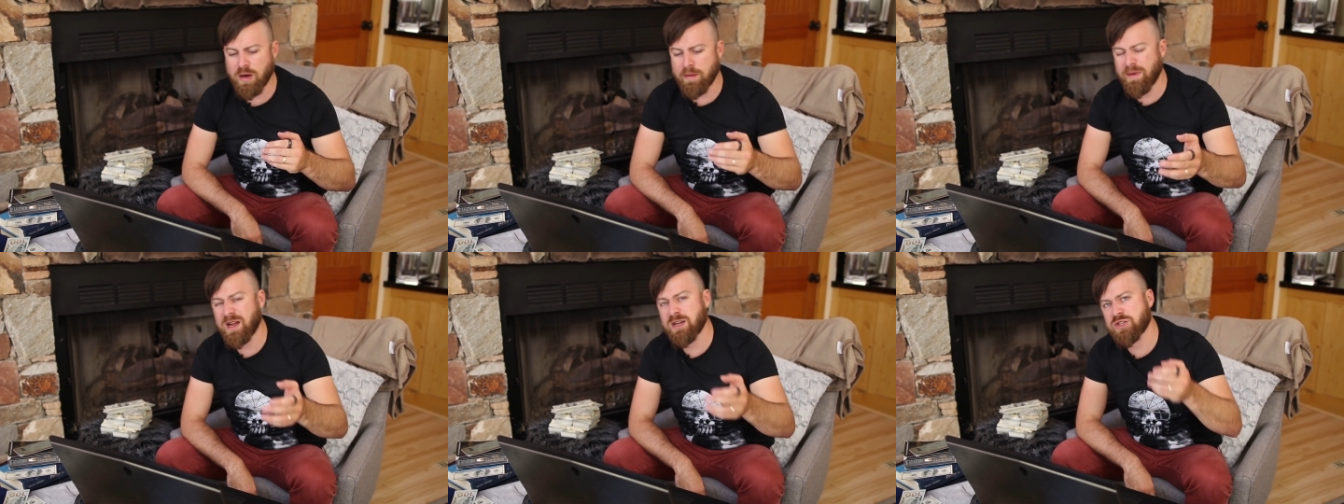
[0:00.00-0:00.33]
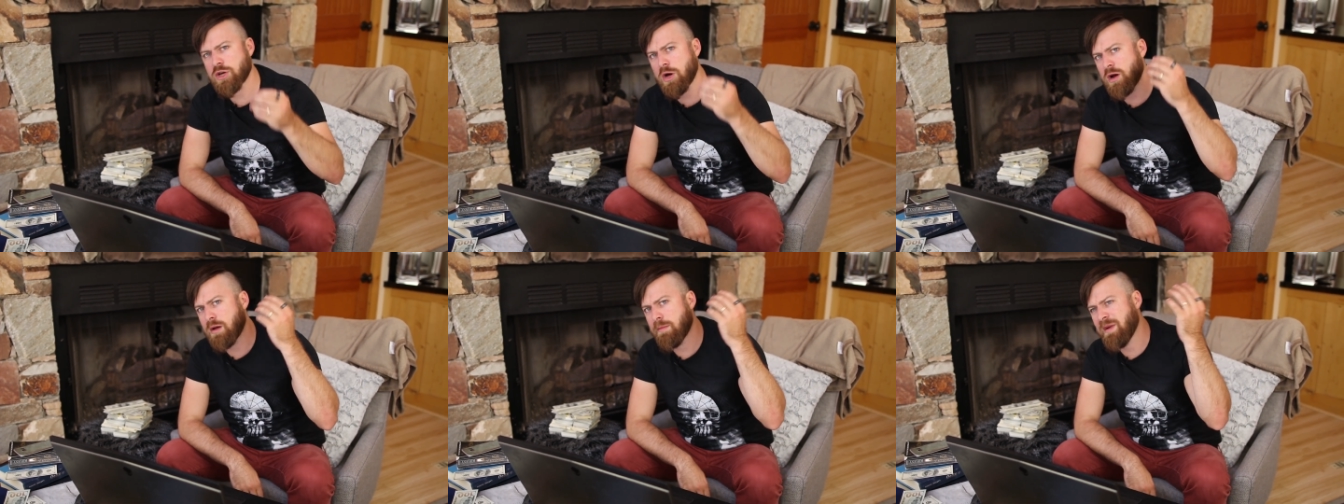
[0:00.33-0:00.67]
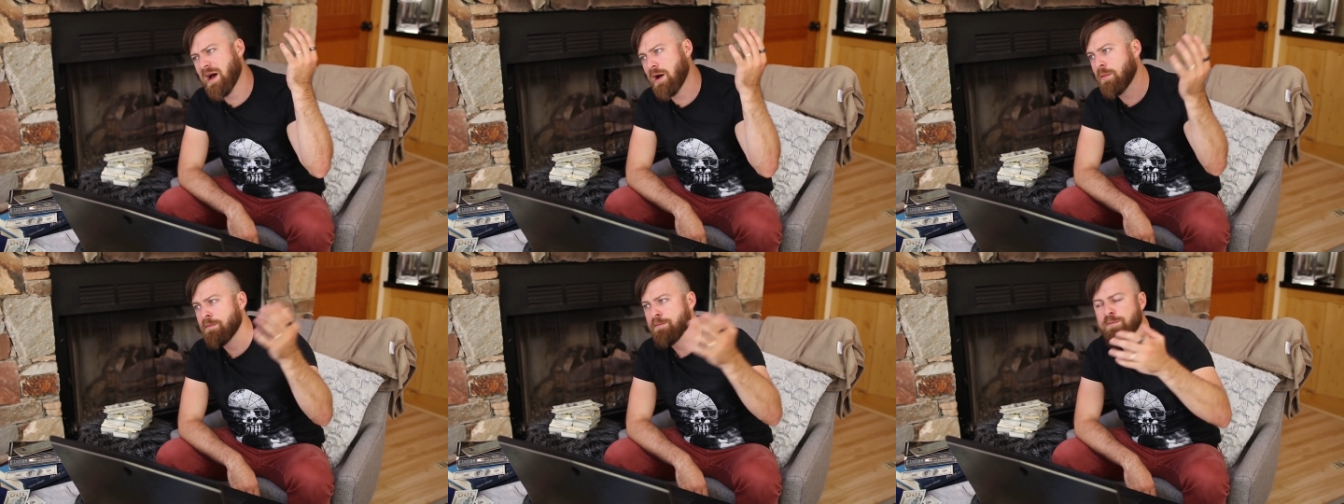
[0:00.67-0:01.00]
I might talk
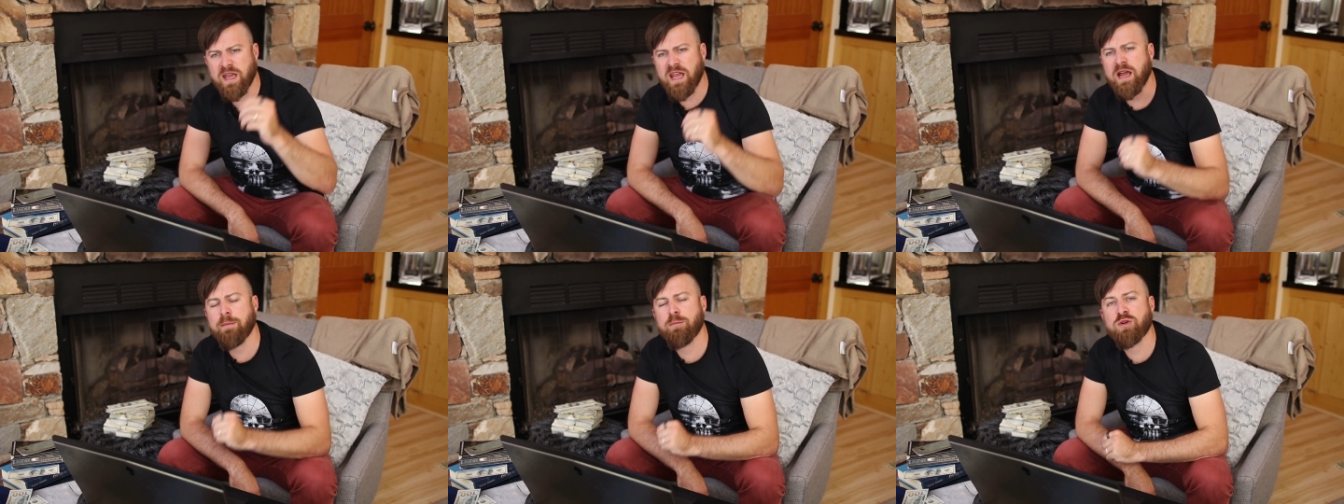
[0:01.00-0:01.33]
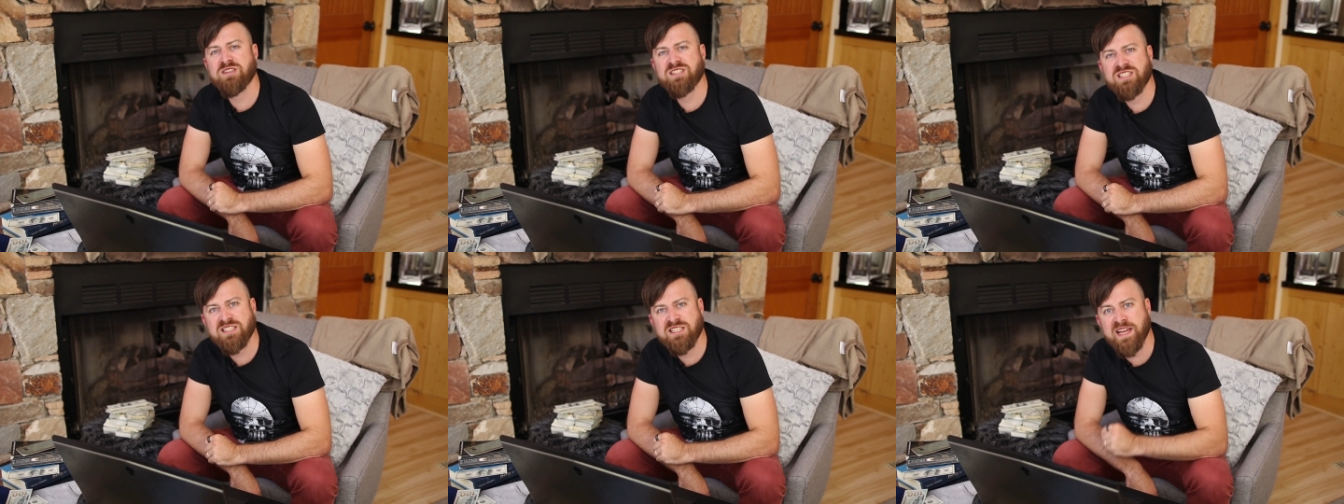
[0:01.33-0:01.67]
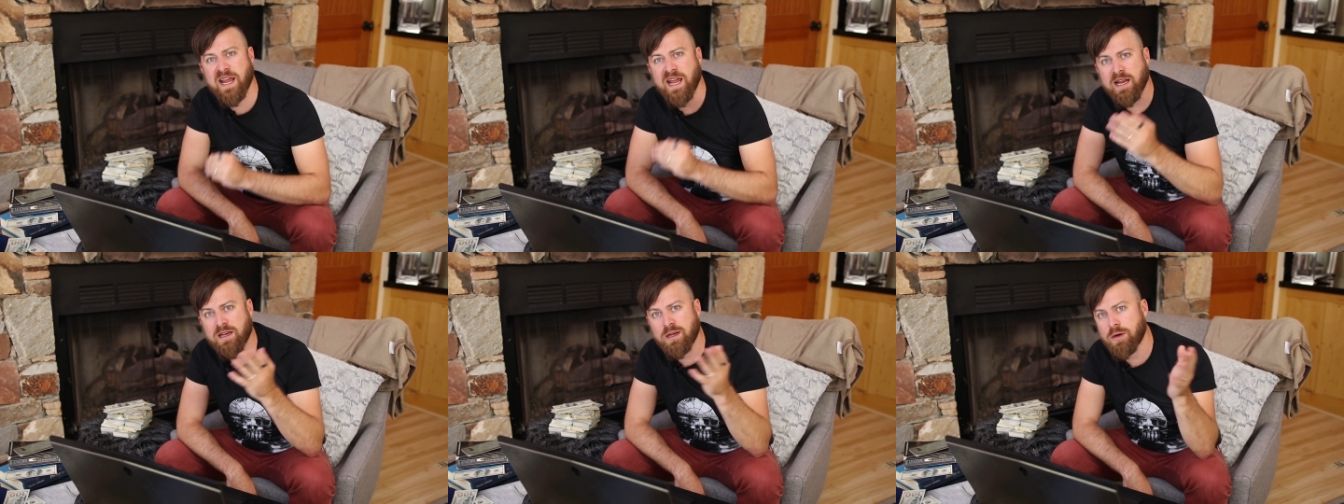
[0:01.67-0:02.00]
about a camera
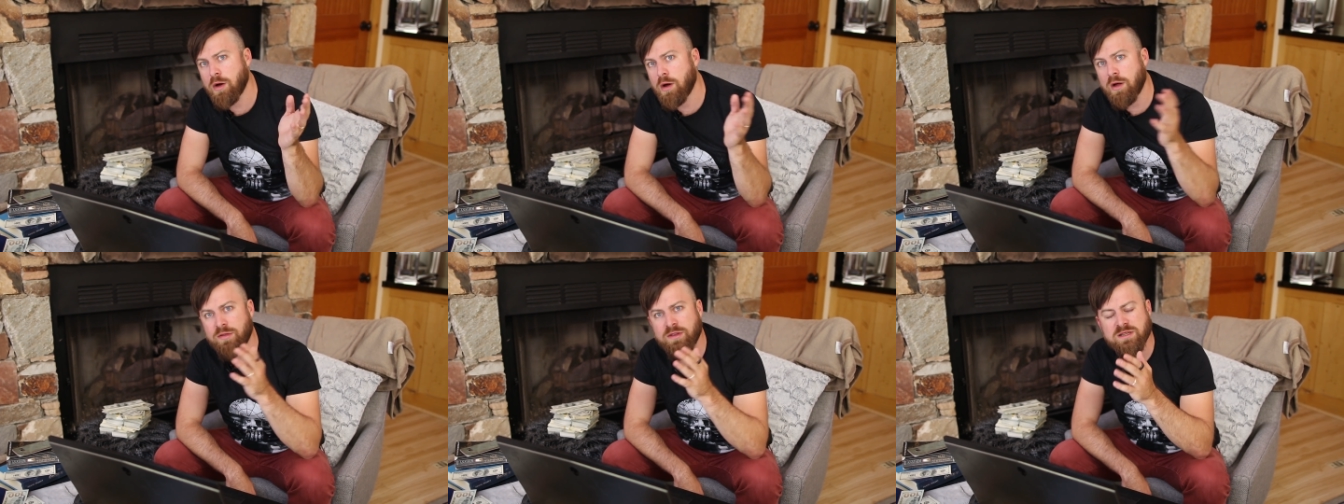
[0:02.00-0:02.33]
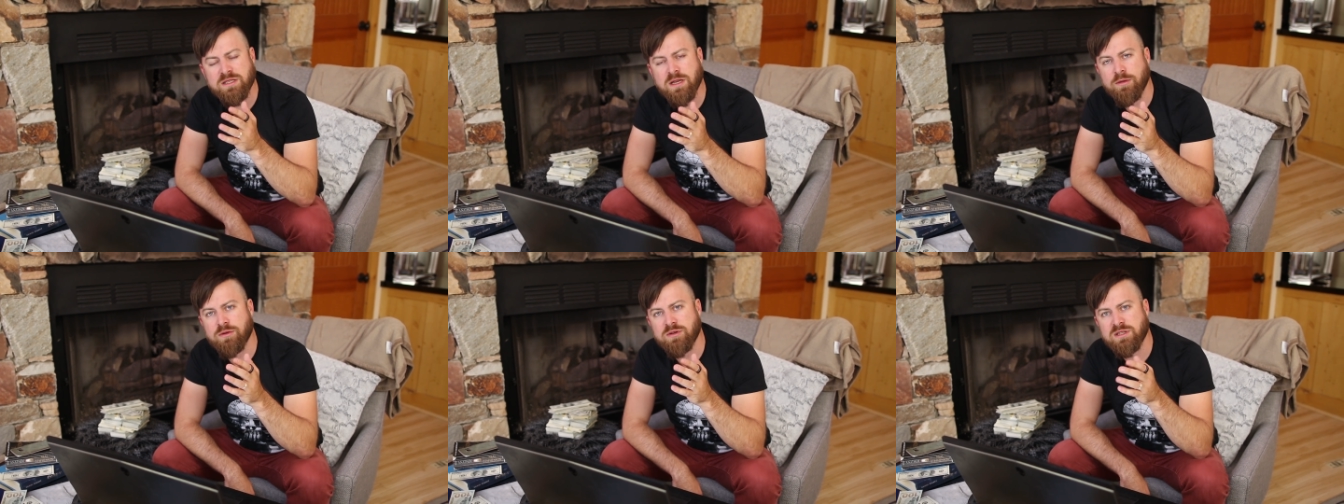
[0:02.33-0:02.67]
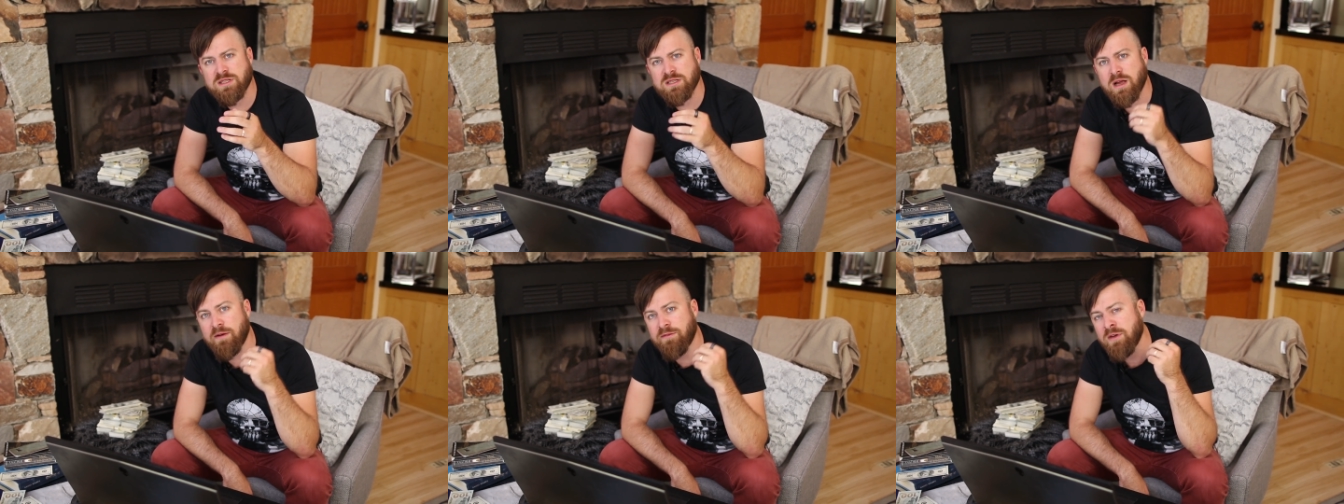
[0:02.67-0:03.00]
stand and all this other
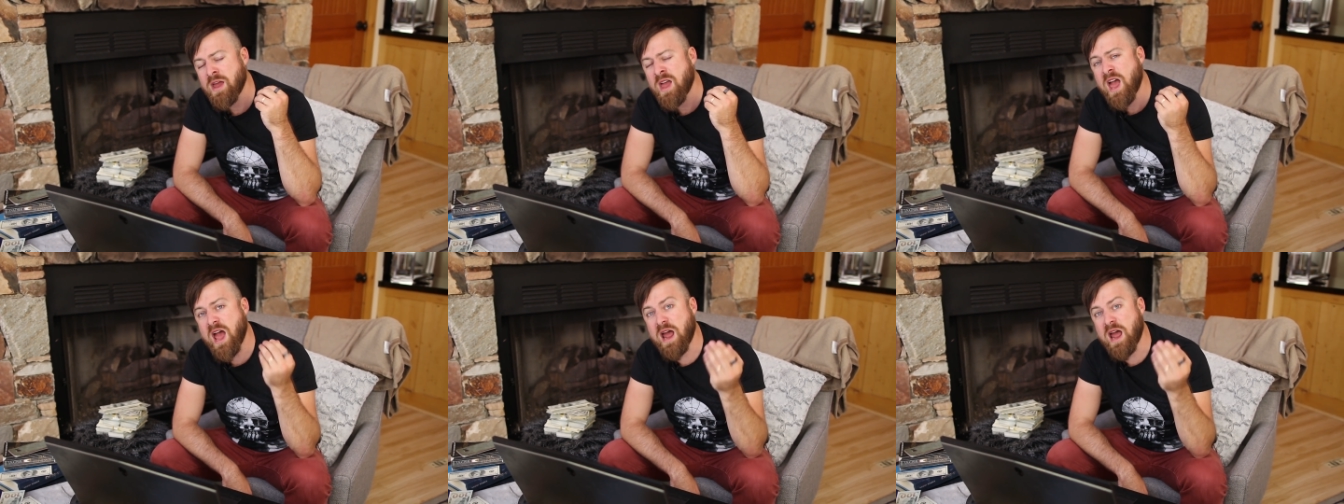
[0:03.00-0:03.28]
stuff,